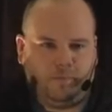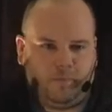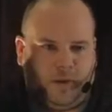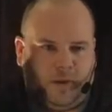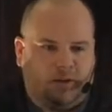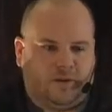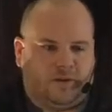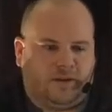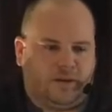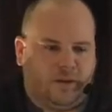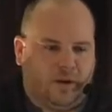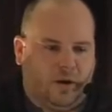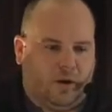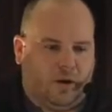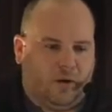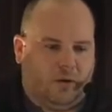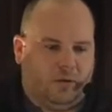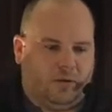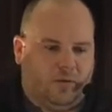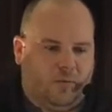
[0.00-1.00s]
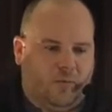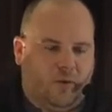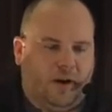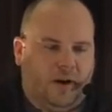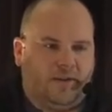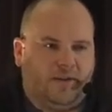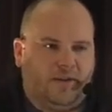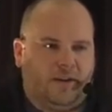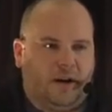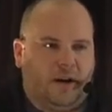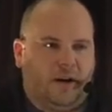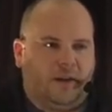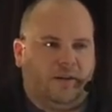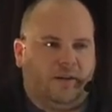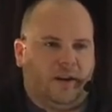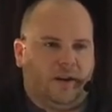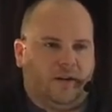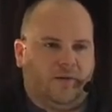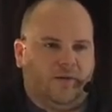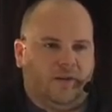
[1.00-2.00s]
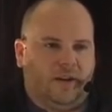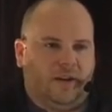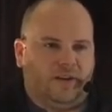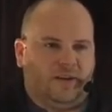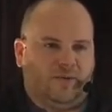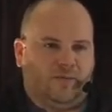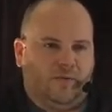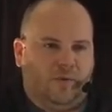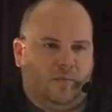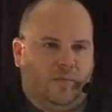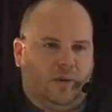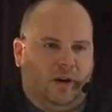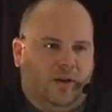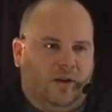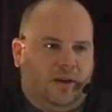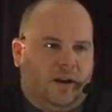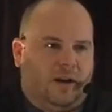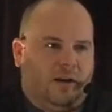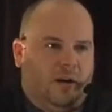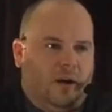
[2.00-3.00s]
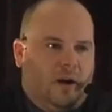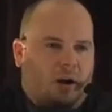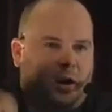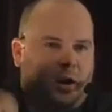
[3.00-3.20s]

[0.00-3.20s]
And so the way to kind of think of this would be that